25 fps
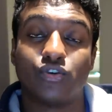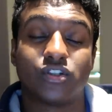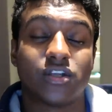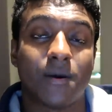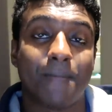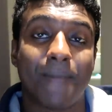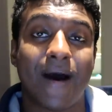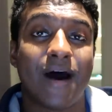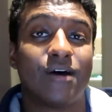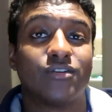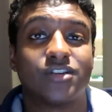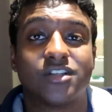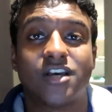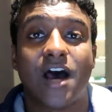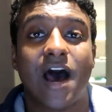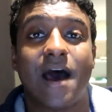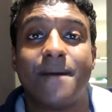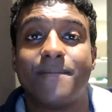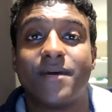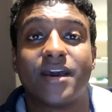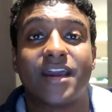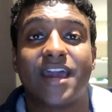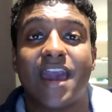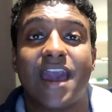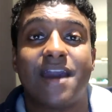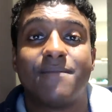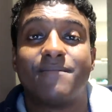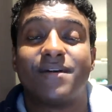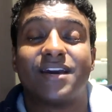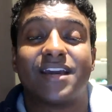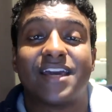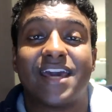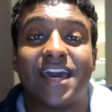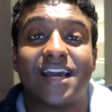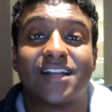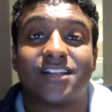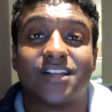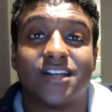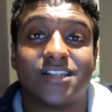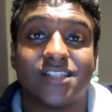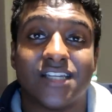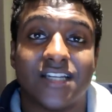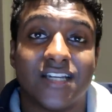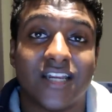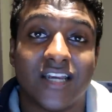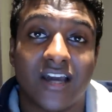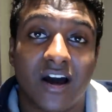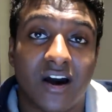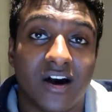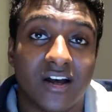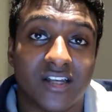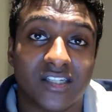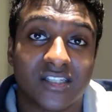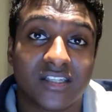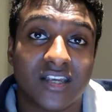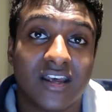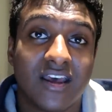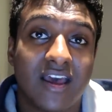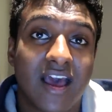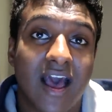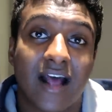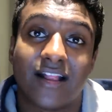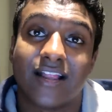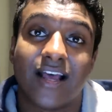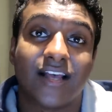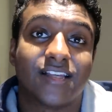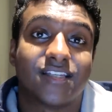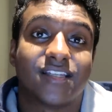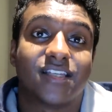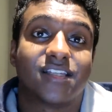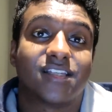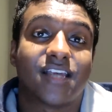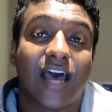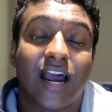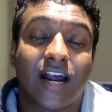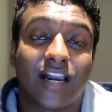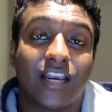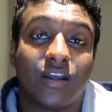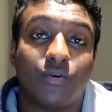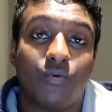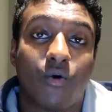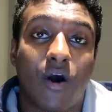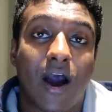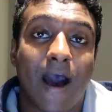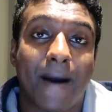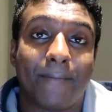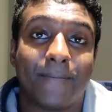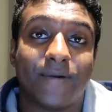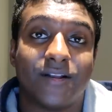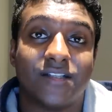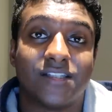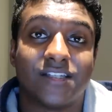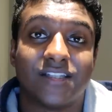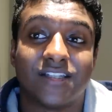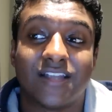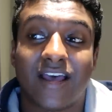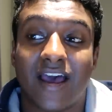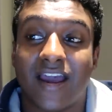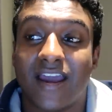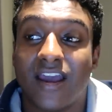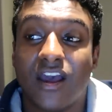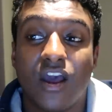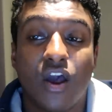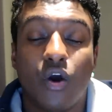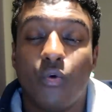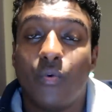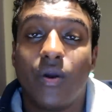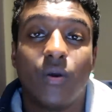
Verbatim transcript: was about time it came and kicked us in the arse, and that's exactly what happened today.